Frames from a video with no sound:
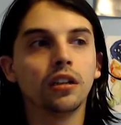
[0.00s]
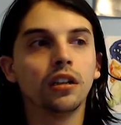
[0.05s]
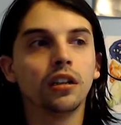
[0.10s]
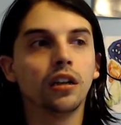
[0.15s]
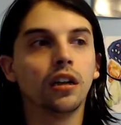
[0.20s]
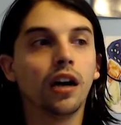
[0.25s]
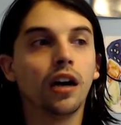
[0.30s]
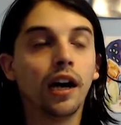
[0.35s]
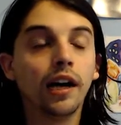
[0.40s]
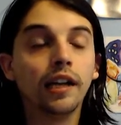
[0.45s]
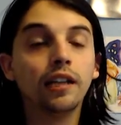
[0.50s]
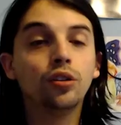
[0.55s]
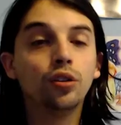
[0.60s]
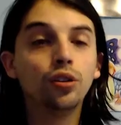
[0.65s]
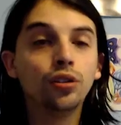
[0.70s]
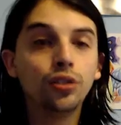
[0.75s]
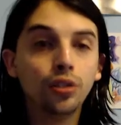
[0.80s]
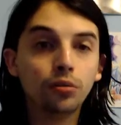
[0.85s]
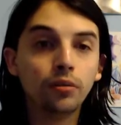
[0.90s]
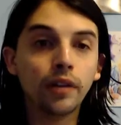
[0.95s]
I could
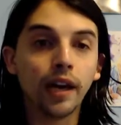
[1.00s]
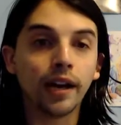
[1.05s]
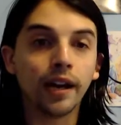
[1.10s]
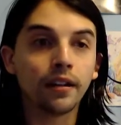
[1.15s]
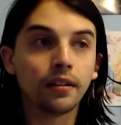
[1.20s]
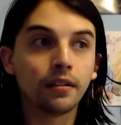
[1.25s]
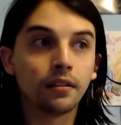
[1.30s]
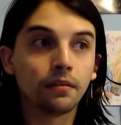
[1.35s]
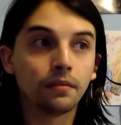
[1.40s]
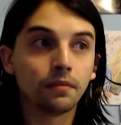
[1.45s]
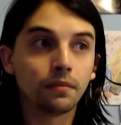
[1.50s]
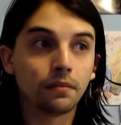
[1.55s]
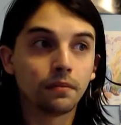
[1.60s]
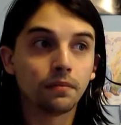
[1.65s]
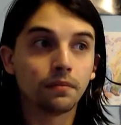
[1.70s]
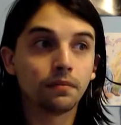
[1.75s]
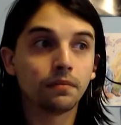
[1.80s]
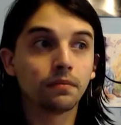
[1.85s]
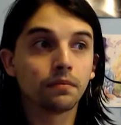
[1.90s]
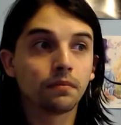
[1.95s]
do that.
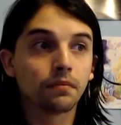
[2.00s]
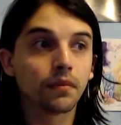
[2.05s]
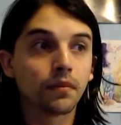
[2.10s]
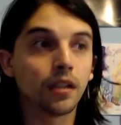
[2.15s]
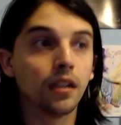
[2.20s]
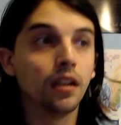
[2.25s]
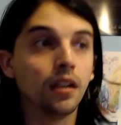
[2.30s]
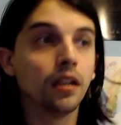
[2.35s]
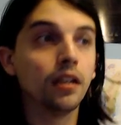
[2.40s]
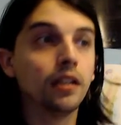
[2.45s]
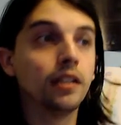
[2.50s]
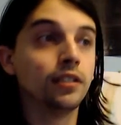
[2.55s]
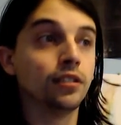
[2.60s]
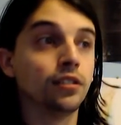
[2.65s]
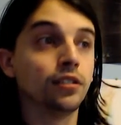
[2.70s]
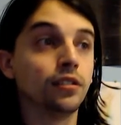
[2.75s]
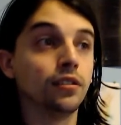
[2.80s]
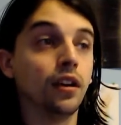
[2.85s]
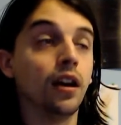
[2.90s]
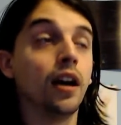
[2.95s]

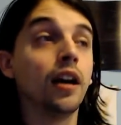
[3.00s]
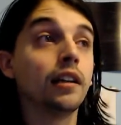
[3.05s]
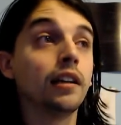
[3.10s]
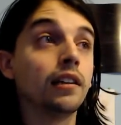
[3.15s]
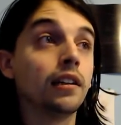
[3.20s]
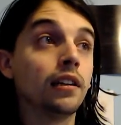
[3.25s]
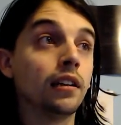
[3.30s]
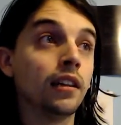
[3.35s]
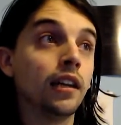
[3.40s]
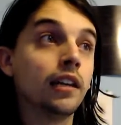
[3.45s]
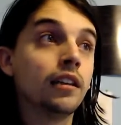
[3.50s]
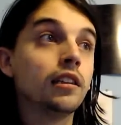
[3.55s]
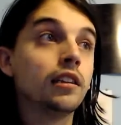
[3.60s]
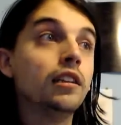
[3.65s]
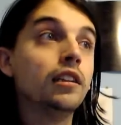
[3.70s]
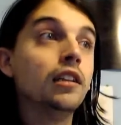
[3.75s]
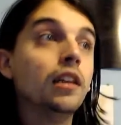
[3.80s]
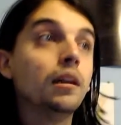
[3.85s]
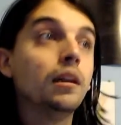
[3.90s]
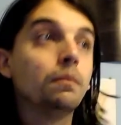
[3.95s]
It's highly unlikely,
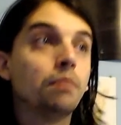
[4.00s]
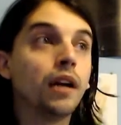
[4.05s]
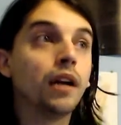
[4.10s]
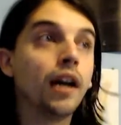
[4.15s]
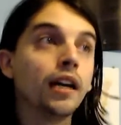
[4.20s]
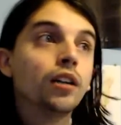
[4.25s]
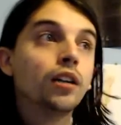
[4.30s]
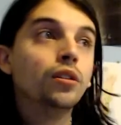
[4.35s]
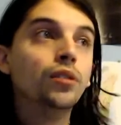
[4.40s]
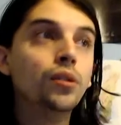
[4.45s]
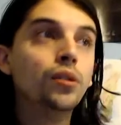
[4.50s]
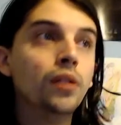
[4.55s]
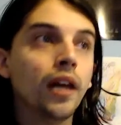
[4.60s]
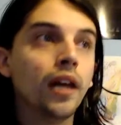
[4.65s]
but I could do that.